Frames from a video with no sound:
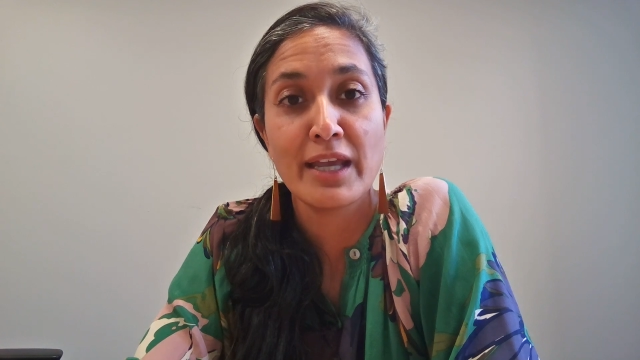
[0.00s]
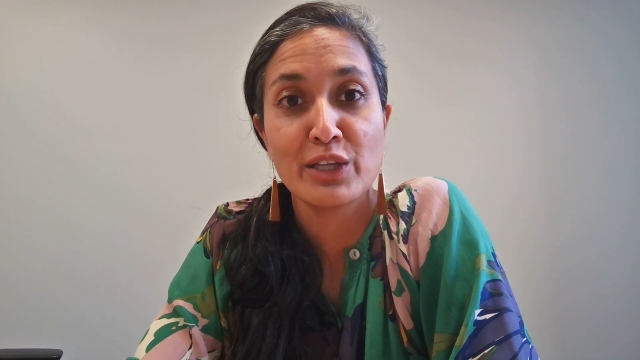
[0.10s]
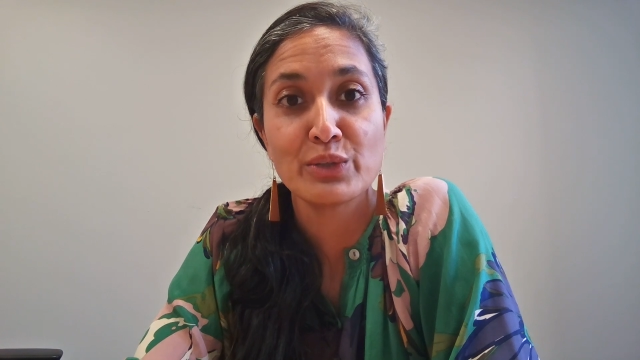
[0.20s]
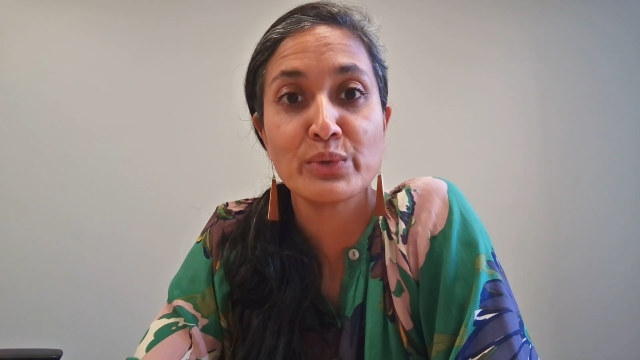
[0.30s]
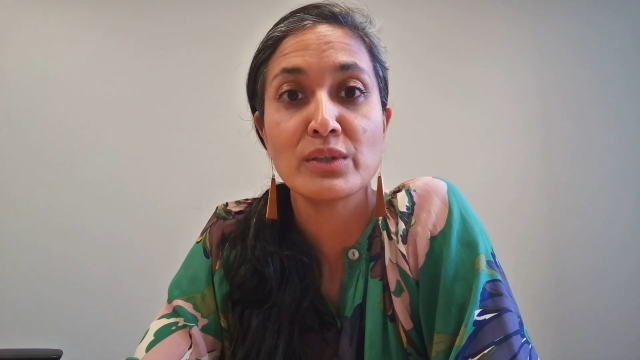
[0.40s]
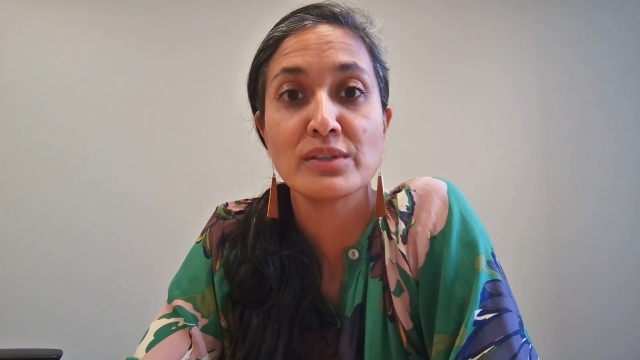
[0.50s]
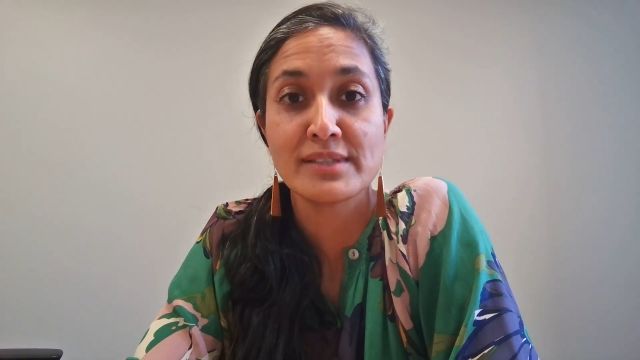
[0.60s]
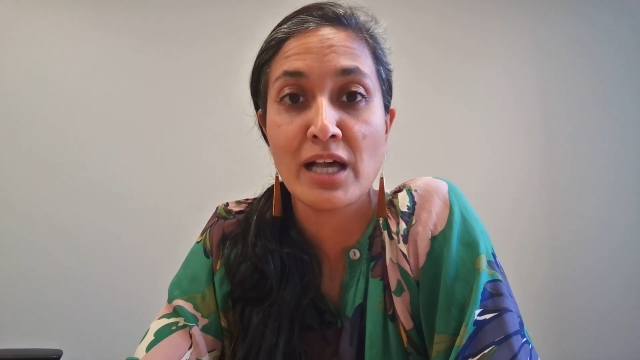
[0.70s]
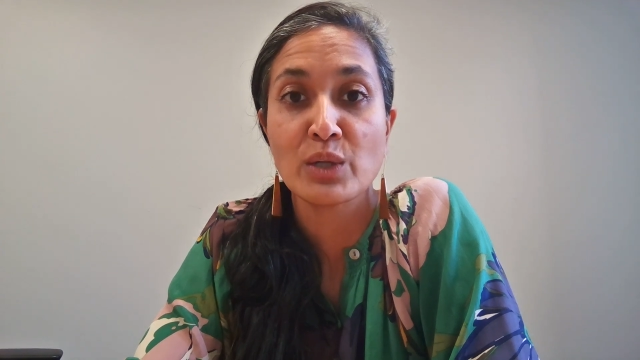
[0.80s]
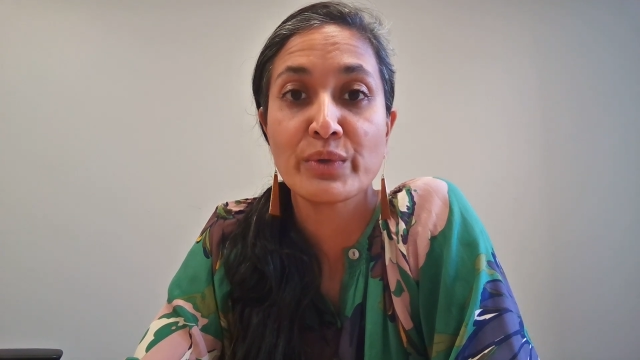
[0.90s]
annual
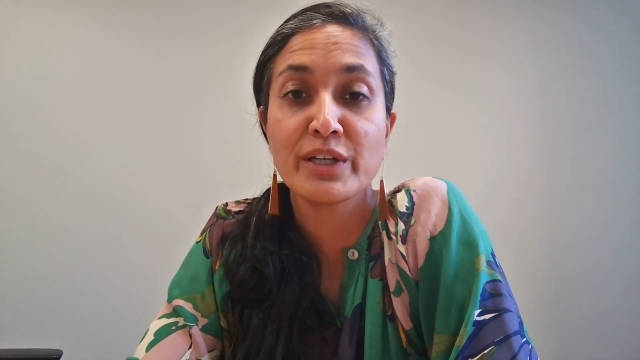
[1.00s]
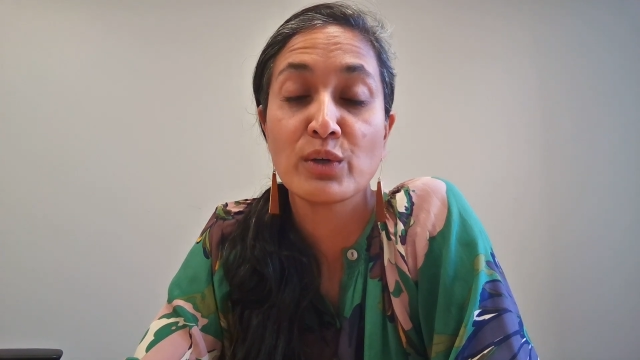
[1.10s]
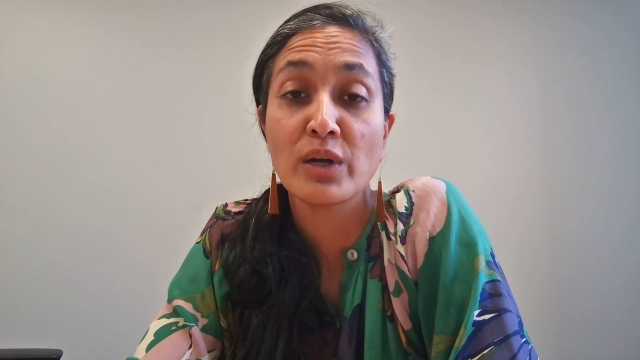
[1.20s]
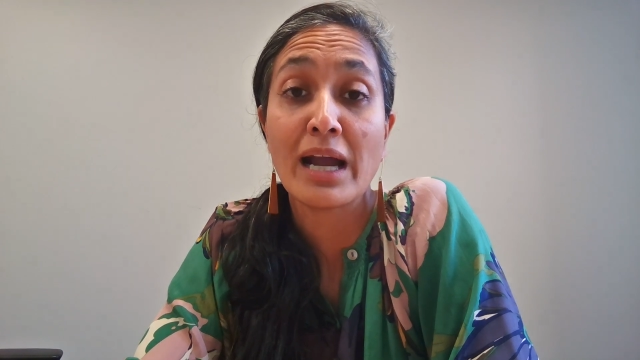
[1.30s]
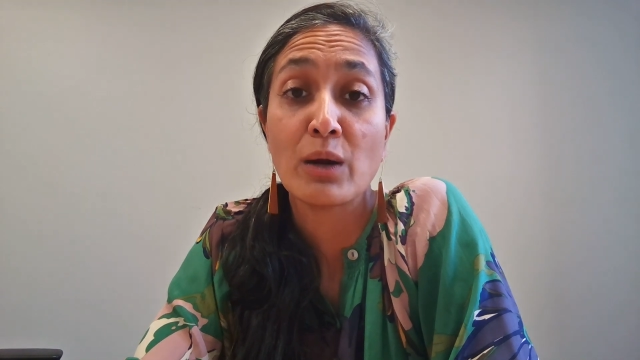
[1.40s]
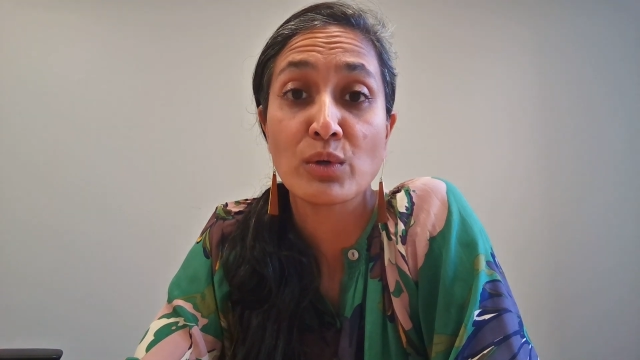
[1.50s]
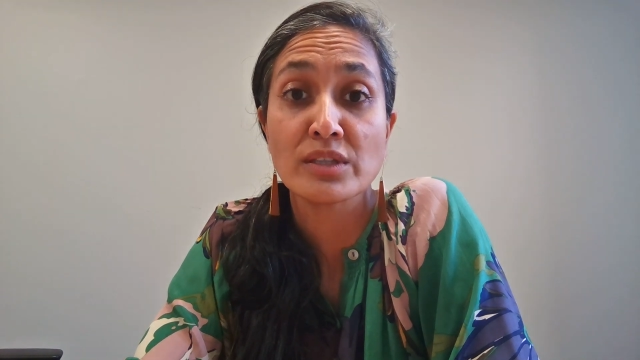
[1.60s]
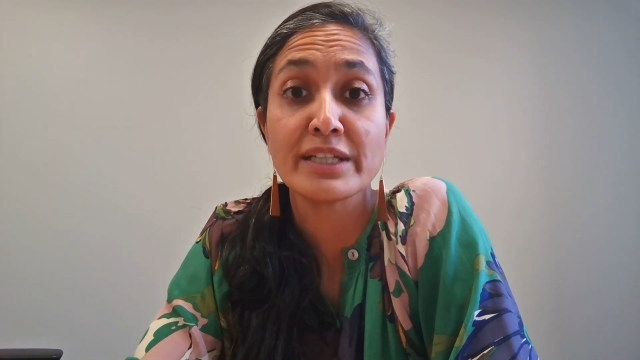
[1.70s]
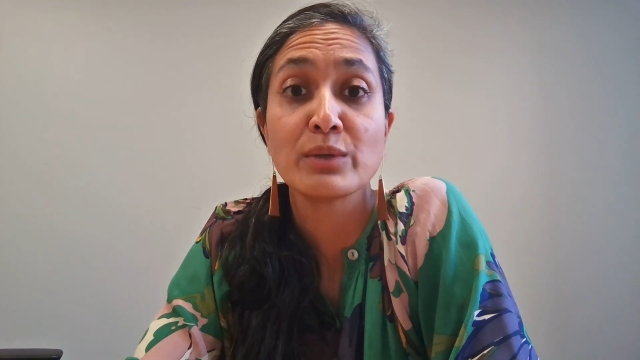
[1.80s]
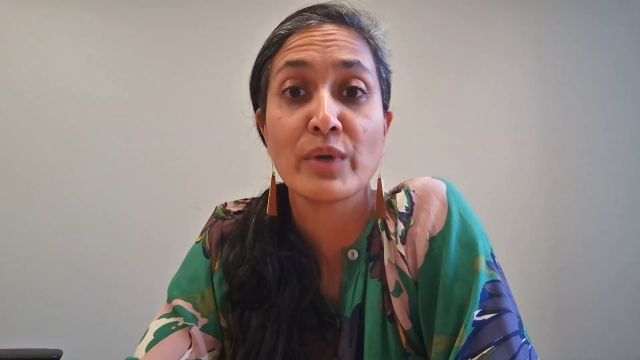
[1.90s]
salary or
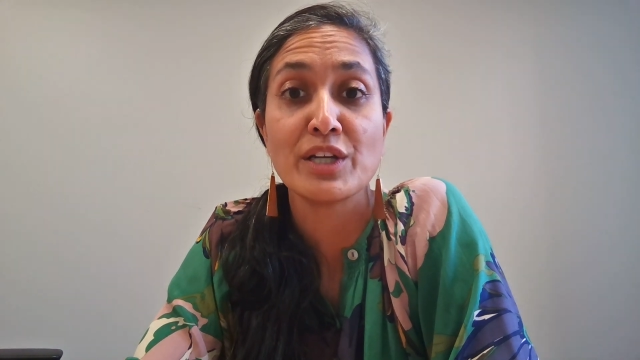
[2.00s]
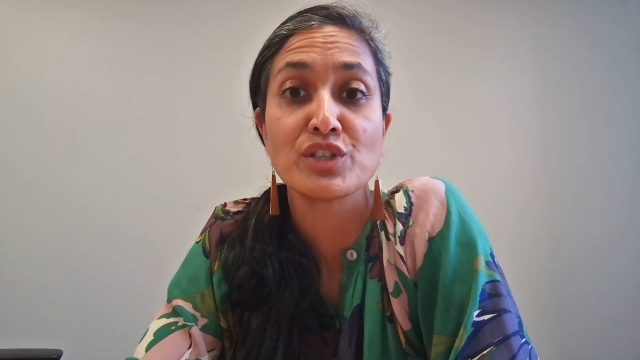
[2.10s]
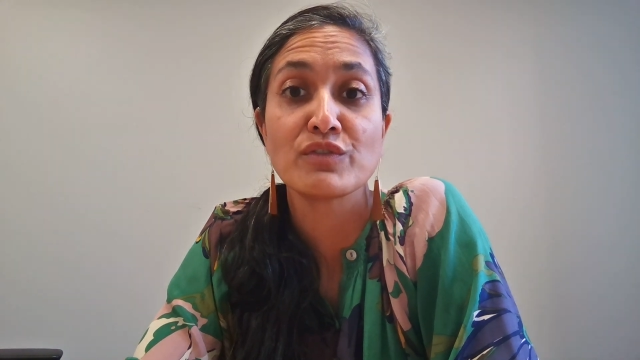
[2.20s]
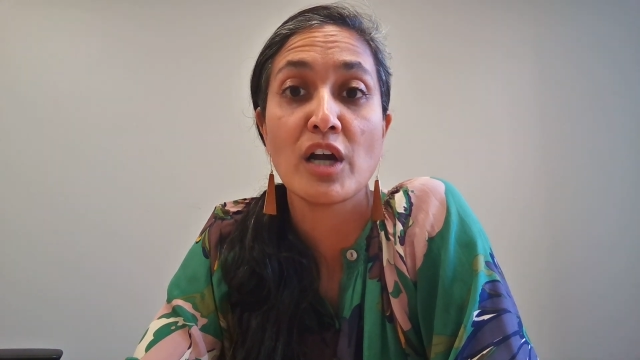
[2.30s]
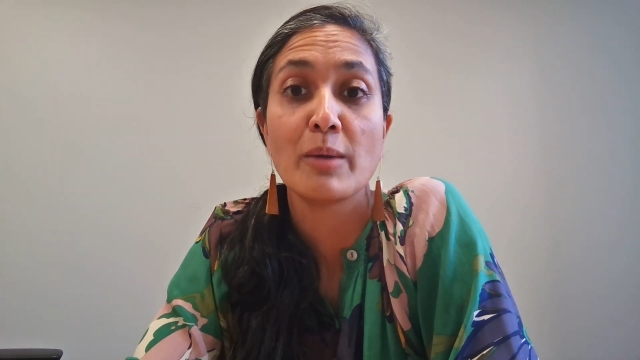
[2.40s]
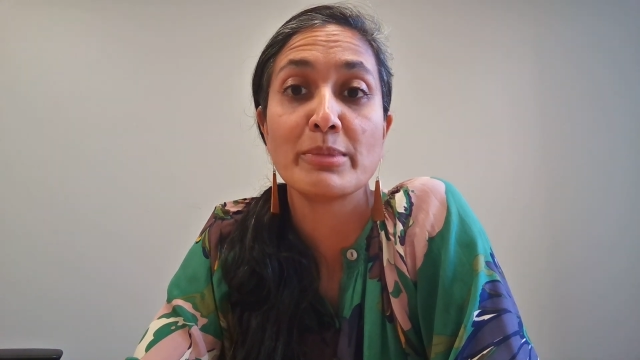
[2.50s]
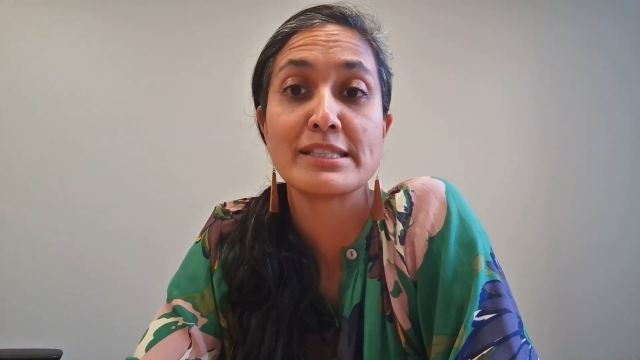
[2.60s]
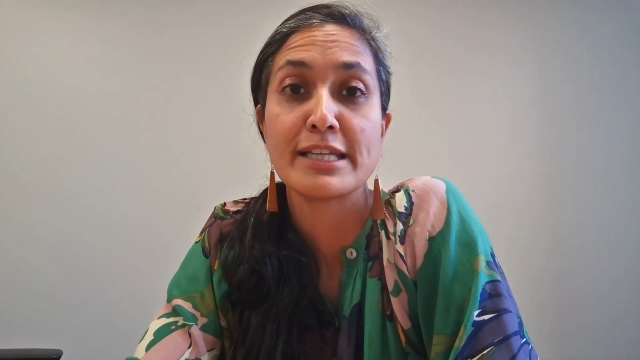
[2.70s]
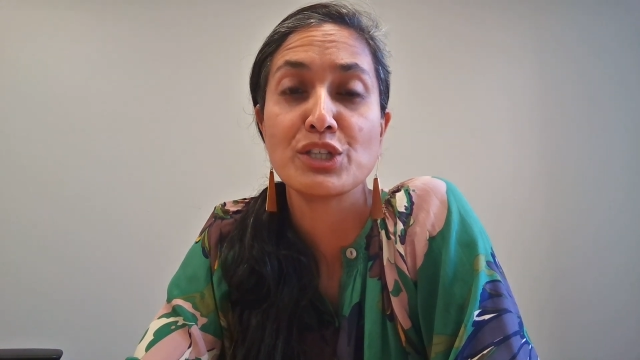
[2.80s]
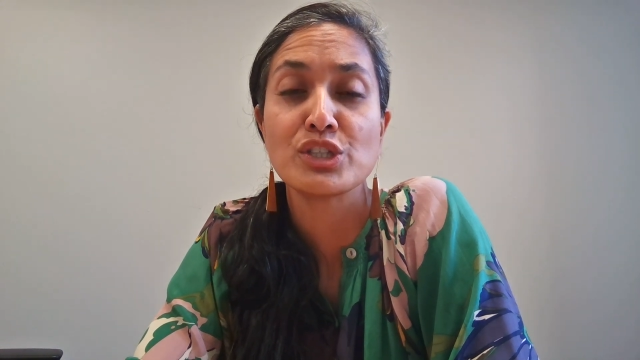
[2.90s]
hourly range of
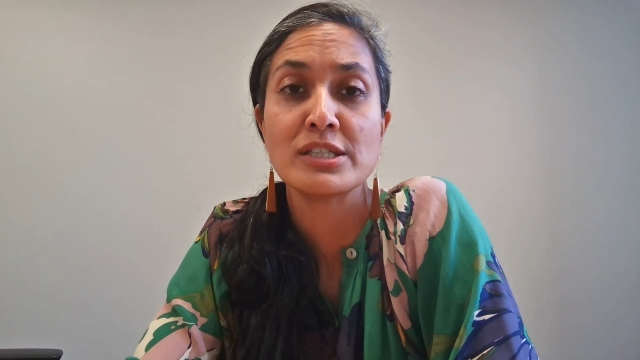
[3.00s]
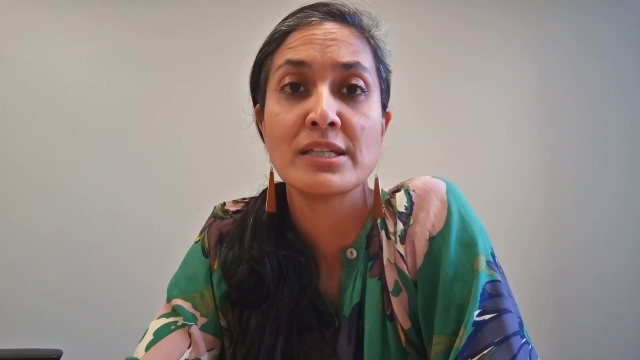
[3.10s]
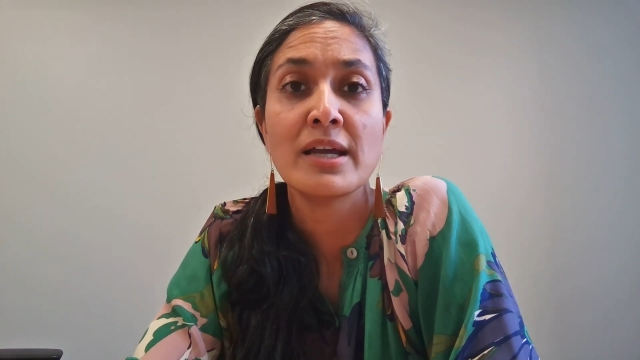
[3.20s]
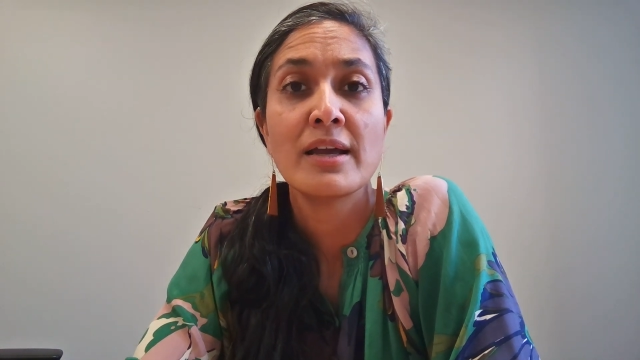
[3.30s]
compensation